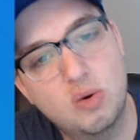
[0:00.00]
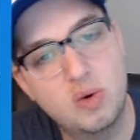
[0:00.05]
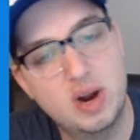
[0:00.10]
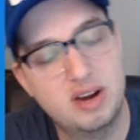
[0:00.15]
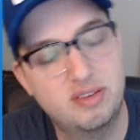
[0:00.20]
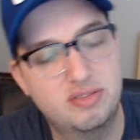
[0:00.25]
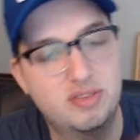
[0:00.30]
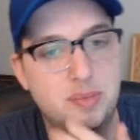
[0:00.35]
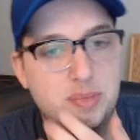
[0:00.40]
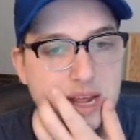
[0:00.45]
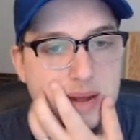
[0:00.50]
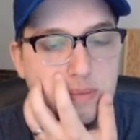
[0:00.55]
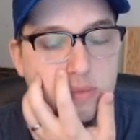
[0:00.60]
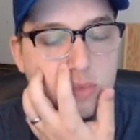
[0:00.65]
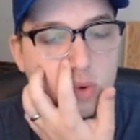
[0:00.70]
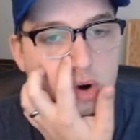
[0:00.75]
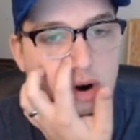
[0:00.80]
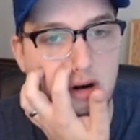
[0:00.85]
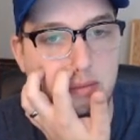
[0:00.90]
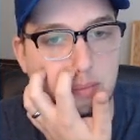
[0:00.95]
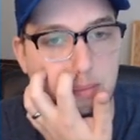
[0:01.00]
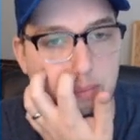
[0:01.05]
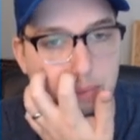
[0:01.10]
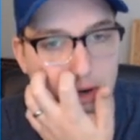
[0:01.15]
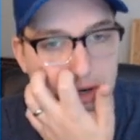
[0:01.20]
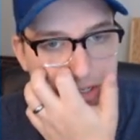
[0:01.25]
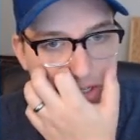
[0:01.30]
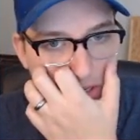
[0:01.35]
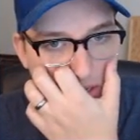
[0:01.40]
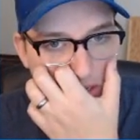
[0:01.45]
away from that more
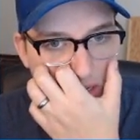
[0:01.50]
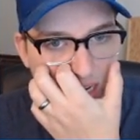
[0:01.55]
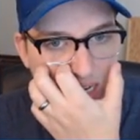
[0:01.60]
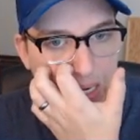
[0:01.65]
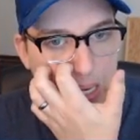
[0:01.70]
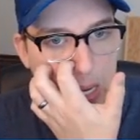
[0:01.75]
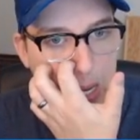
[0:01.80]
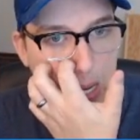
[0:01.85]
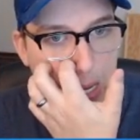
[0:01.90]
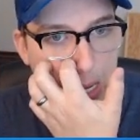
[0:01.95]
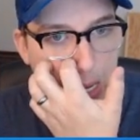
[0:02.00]
personally.